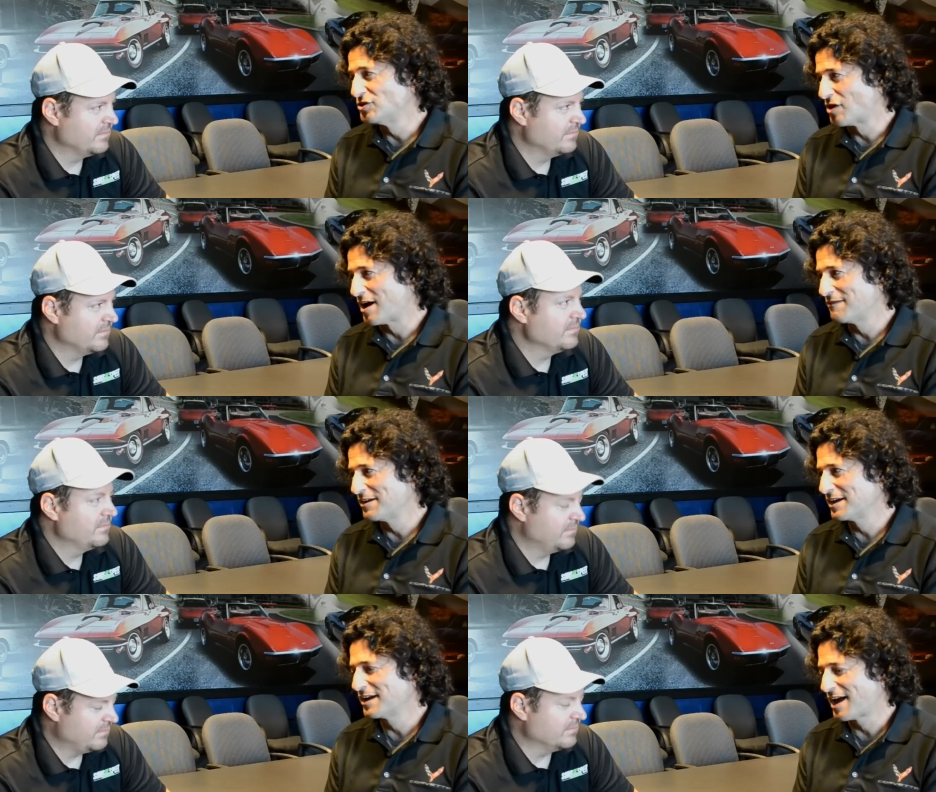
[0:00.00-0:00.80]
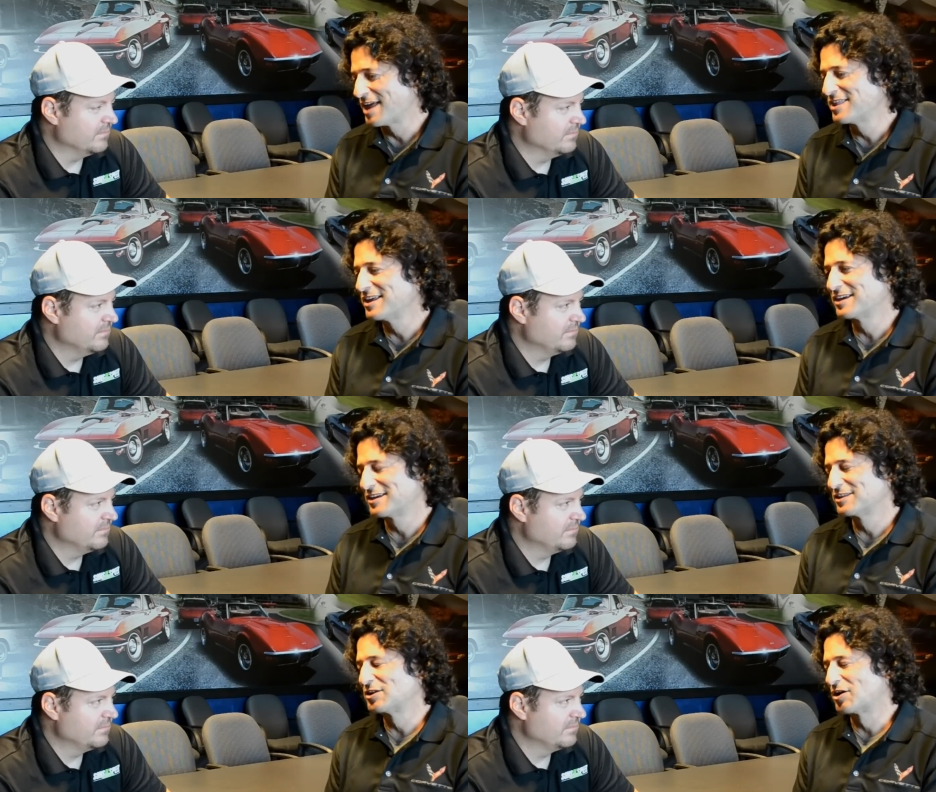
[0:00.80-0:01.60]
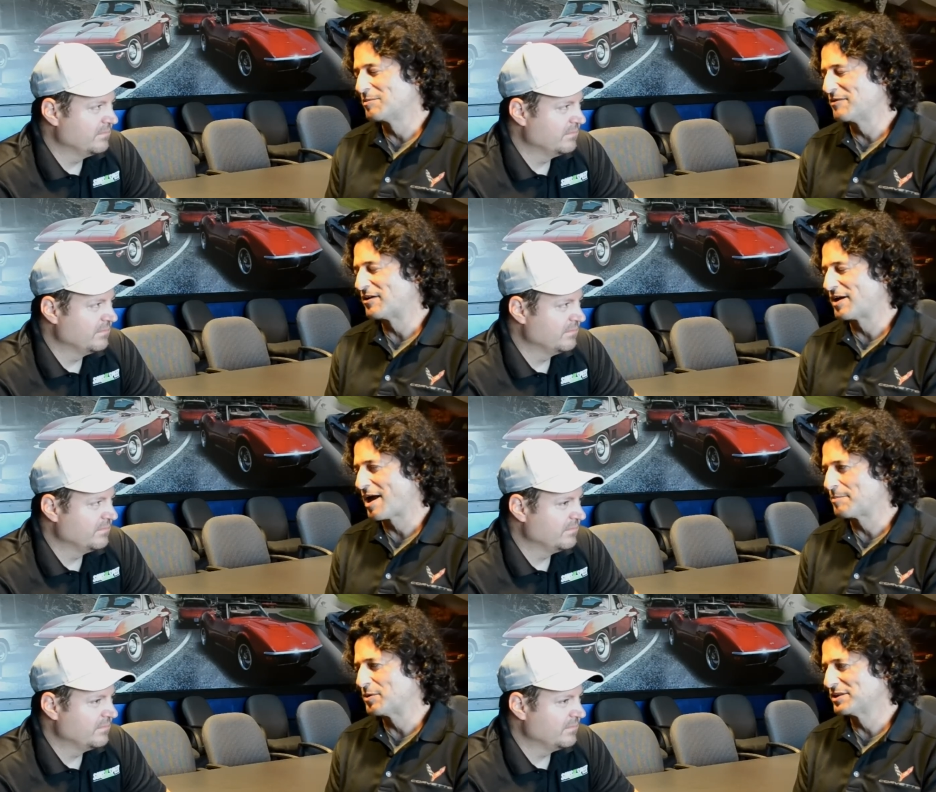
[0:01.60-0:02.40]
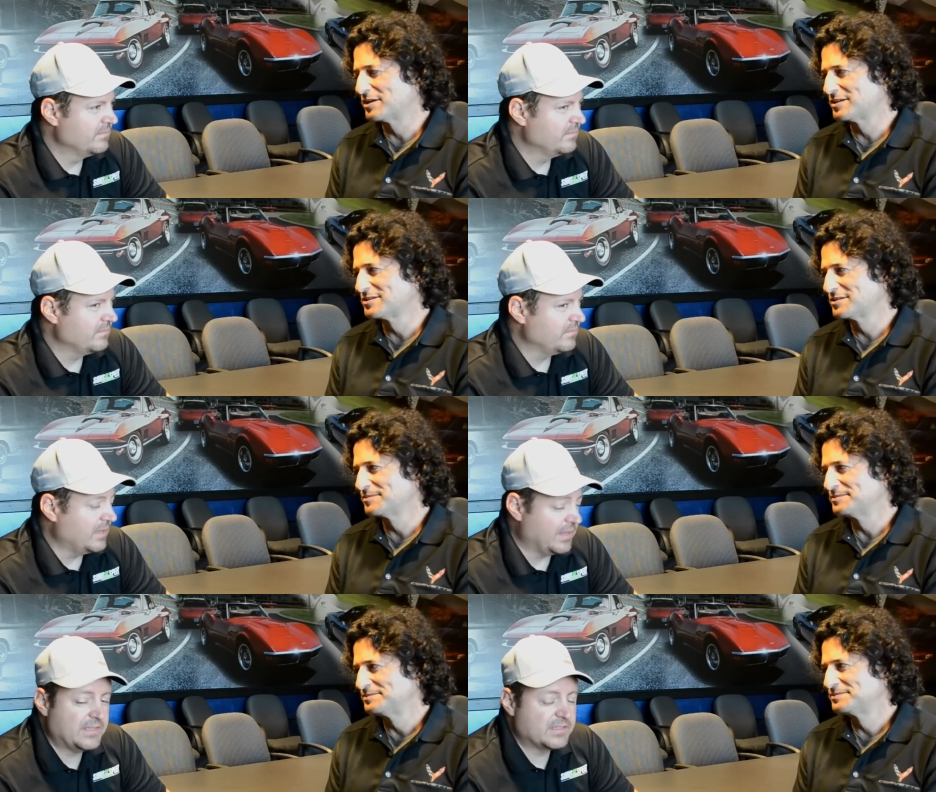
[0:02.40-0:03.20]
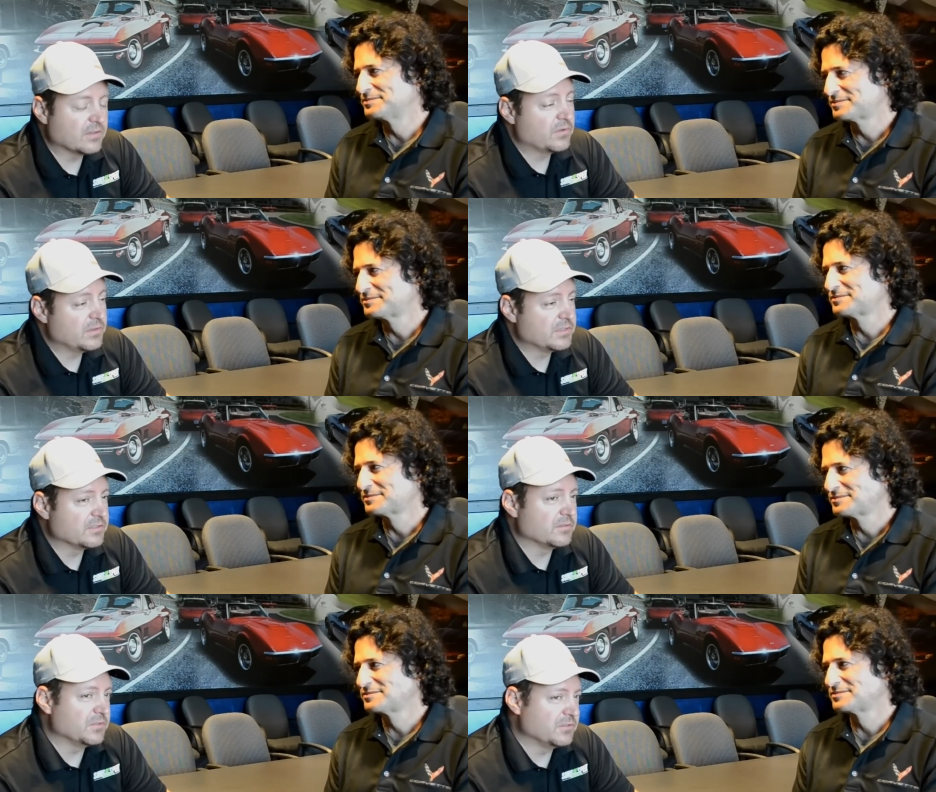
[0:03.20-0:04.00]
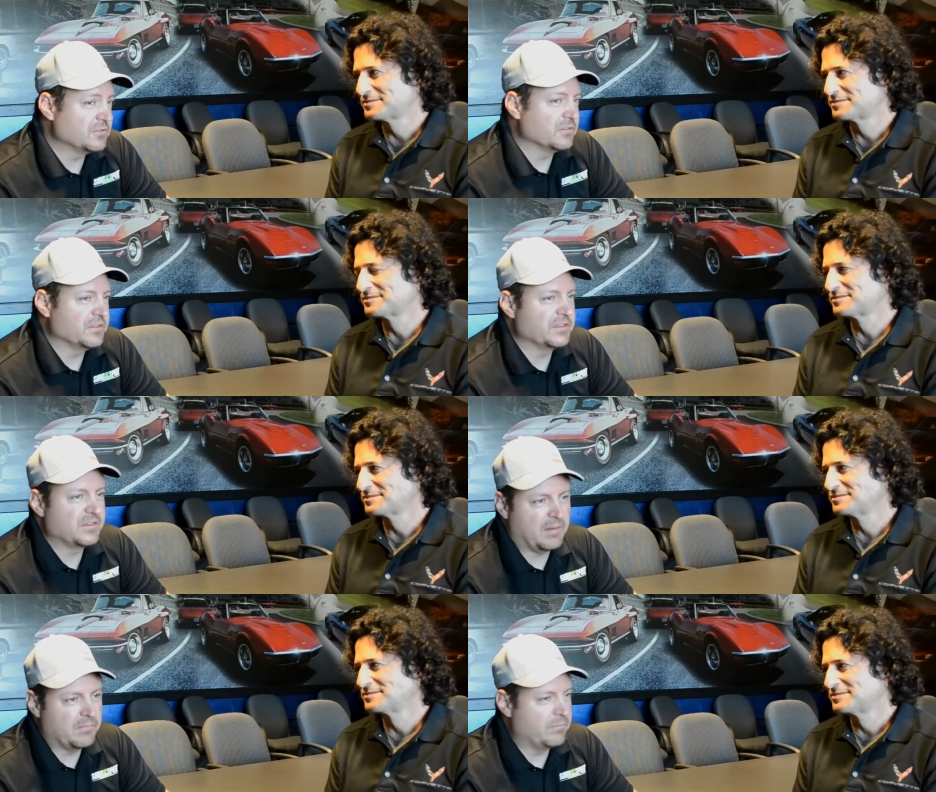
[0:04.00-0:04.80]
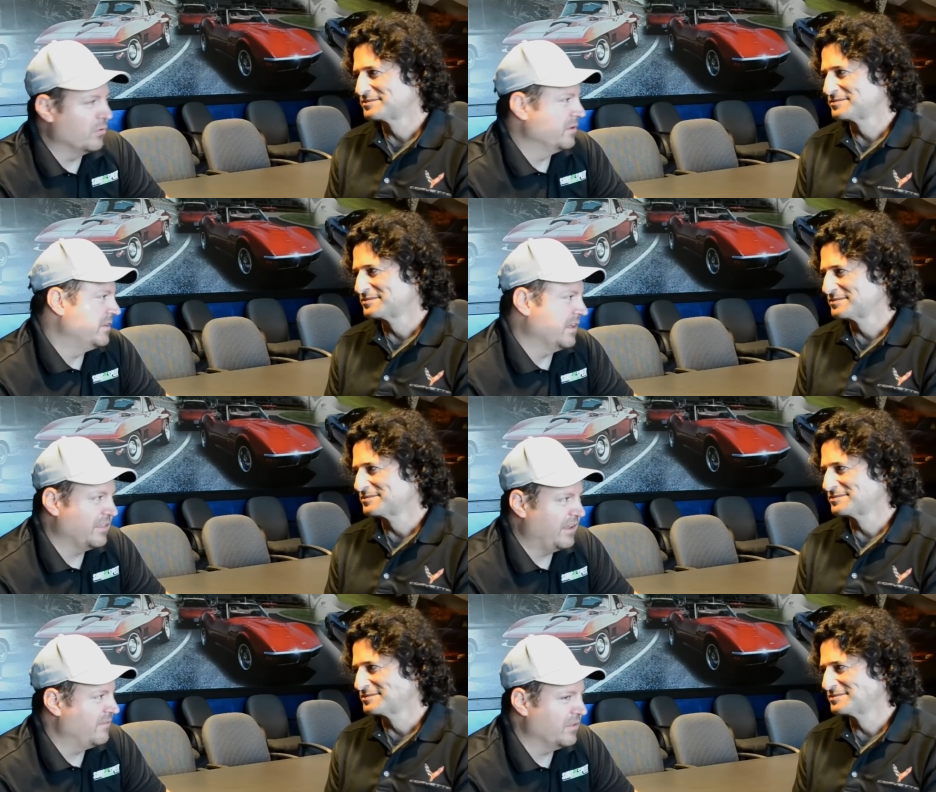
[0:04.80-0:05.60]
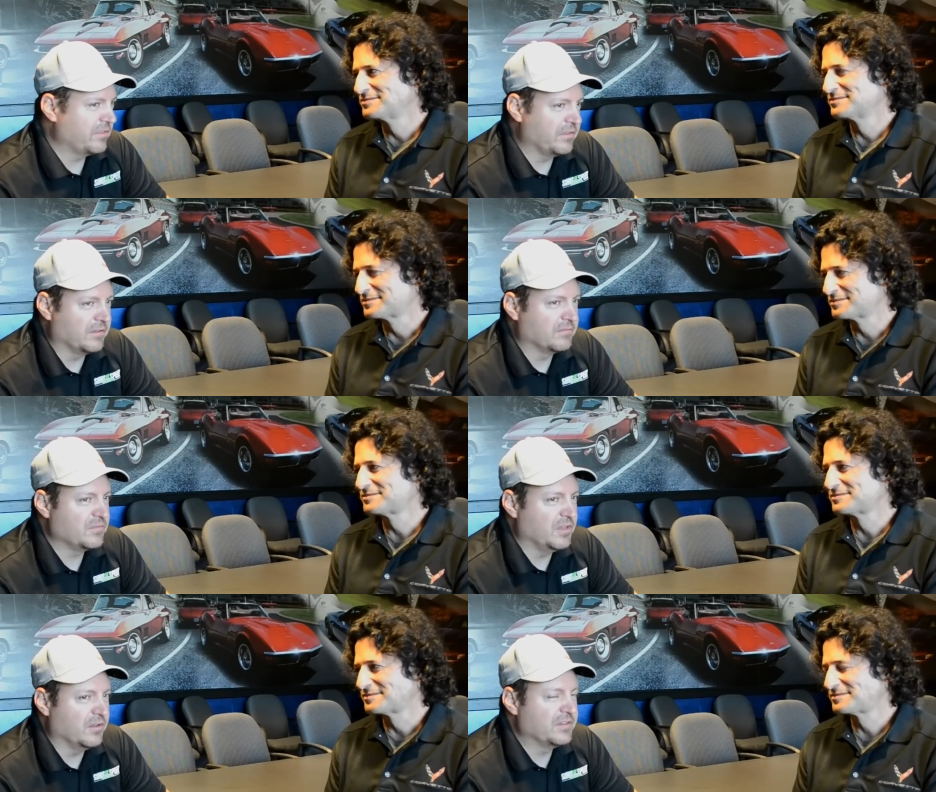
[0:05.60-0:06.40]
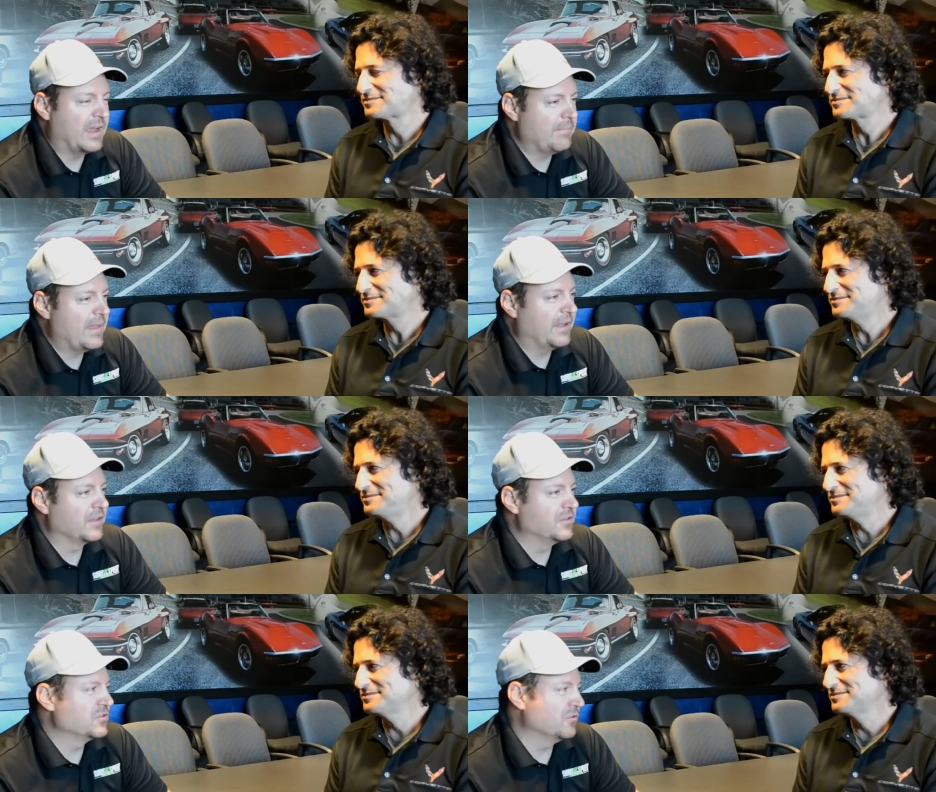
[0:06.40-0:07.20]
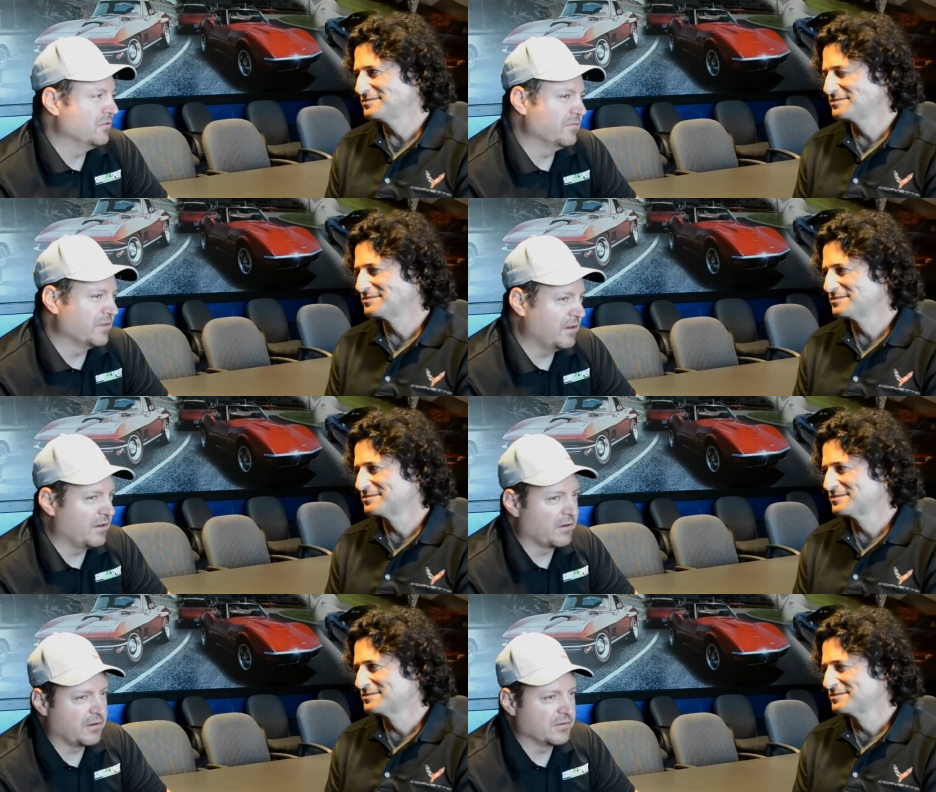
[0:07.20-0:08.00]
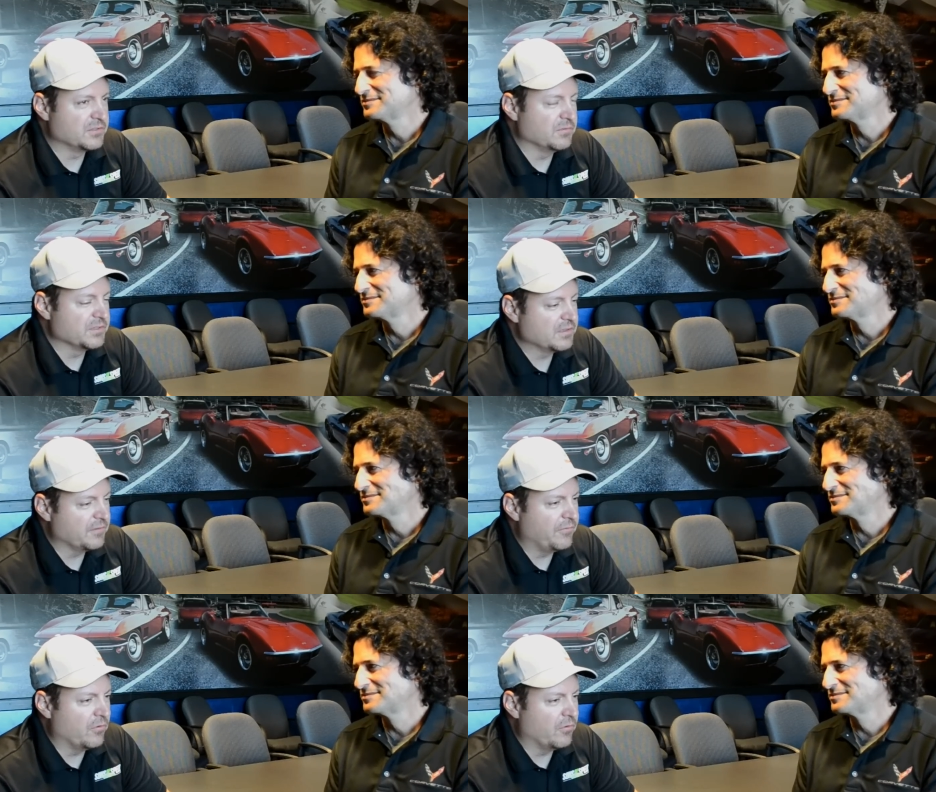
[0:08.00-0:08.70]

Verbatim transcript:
Speaker 1: driving, I think they're going to be very happy with this.
Speaker 2: Yeah, that's the criticism, is usually I'm bored to death. I have nothing, you know, I'm not in control of the car. The car's doing stuff for